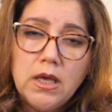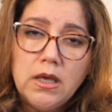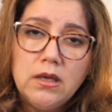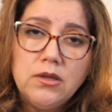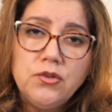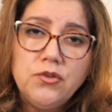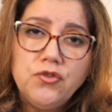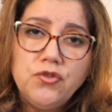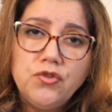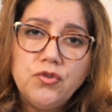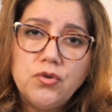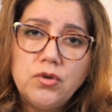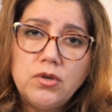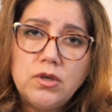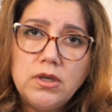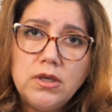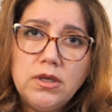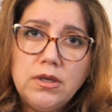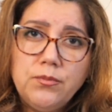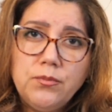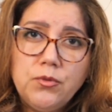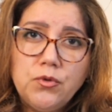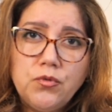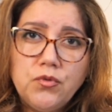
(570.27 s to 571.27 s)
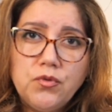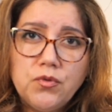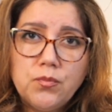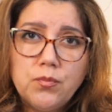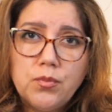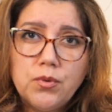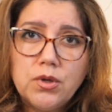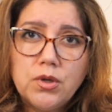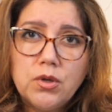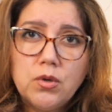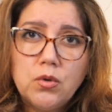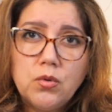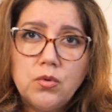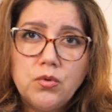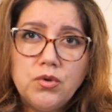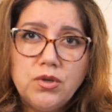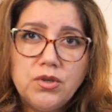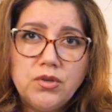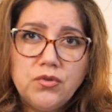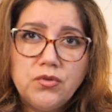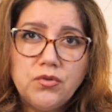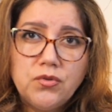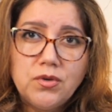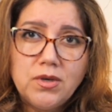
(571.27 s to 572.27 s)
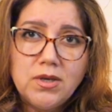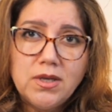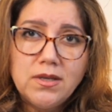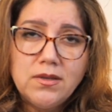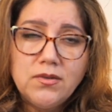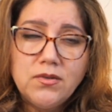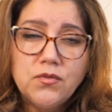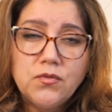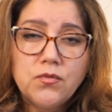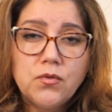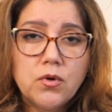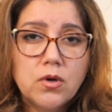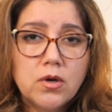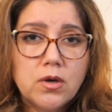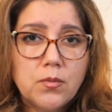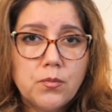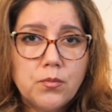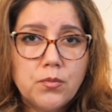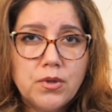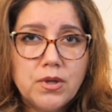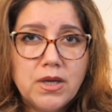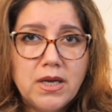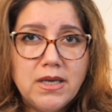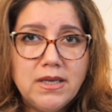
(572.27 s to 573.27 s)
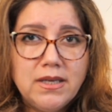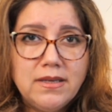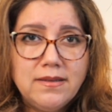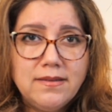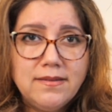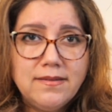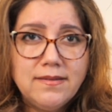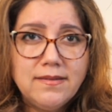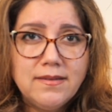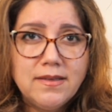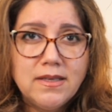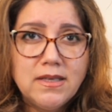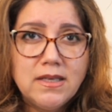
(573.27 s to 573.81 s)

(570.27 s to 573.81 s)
Ensure immutable audit trails for compliance.